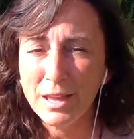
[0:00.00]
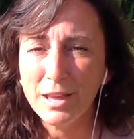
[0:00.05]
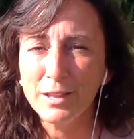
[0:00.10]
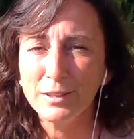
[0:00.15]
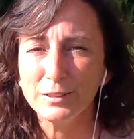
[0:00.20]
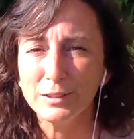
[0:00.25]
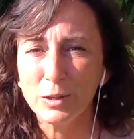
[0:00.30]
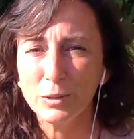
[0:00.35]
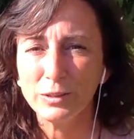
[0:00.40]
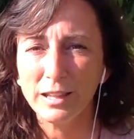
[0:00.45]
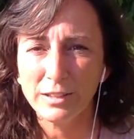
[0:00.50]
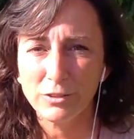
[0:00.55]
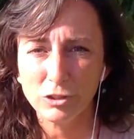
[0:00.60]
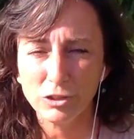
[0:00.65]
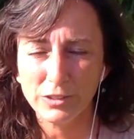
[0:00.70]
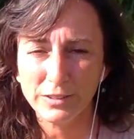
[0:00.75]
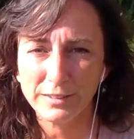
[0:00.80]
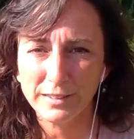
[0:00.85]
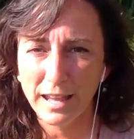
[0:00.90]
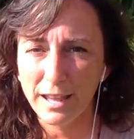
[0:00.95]
So let's
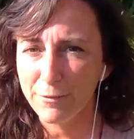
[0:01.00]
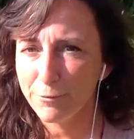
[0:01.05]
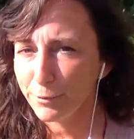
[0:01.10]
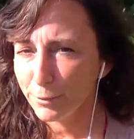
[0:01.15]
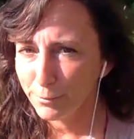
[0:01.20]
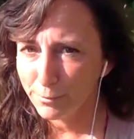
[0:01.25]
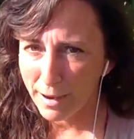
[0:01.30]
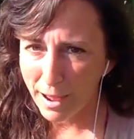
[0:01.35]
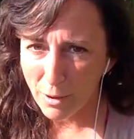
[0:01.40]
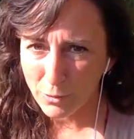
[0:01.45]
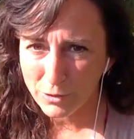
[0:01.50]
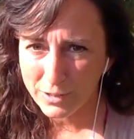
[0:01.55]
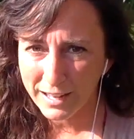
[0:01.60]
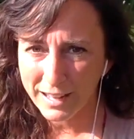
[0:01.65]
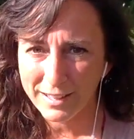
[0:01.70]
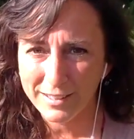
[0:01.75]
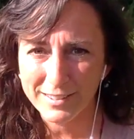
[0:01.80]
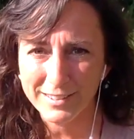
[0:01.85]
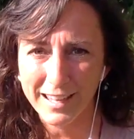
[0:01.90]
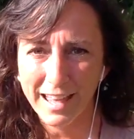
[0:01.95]
just say for
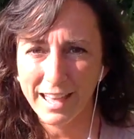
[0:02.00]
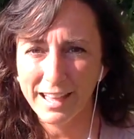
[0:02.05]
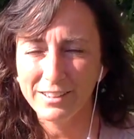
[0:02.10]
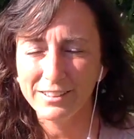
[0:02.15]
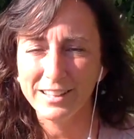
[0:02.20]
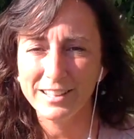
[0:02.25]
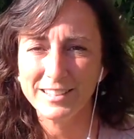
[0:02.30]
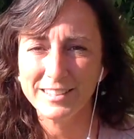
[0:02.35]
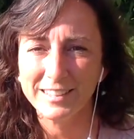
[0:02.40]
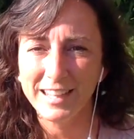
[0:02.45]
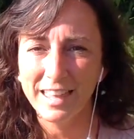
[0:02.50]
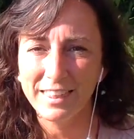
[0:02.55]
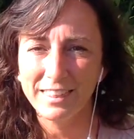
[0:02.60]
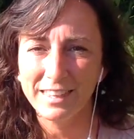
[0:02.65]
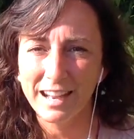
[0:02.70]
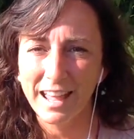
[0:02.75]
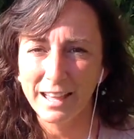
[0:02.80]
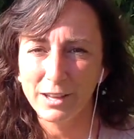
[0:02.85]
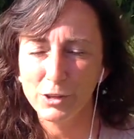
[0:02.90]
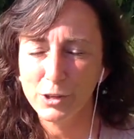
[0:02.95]
rounding's sake, let's say that
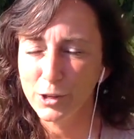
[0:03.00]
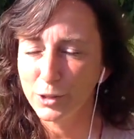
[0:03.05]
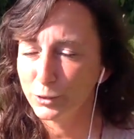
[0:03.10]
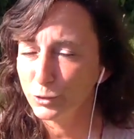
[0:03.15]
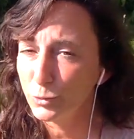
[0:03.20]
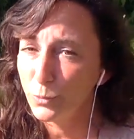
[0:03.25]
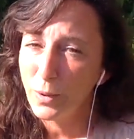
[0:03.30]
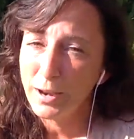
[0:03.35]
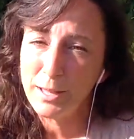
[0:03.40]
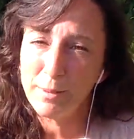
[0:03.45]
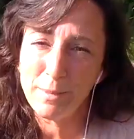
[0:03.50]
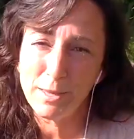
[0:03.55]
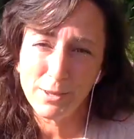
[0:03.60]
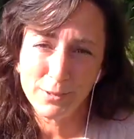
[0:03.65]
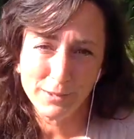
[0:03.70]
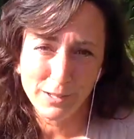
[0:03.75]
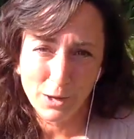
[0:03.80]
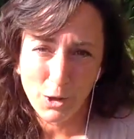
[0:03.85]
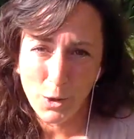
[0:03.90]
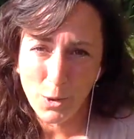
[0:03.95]
I cook 20 meals
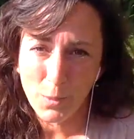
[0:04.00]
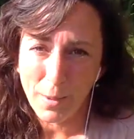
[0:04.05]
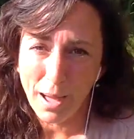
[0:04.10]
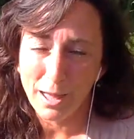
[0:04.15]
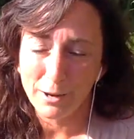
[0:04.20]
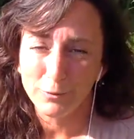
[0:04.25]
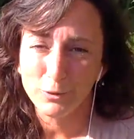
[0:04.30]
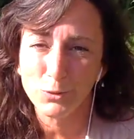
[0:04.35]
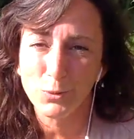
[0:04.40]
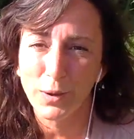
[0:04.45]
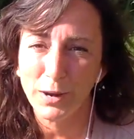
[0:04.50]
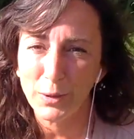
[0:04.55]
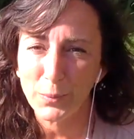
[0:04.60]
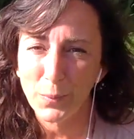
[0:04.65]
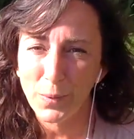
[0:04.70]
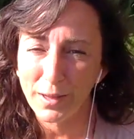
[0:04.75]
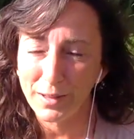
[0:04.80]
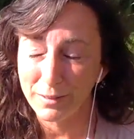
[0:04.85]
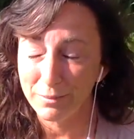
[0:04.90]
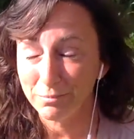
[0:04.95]
at home out of
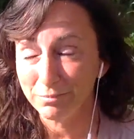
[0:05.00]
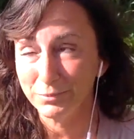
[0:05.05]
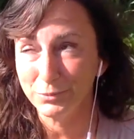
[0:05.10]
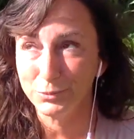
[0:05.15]
21.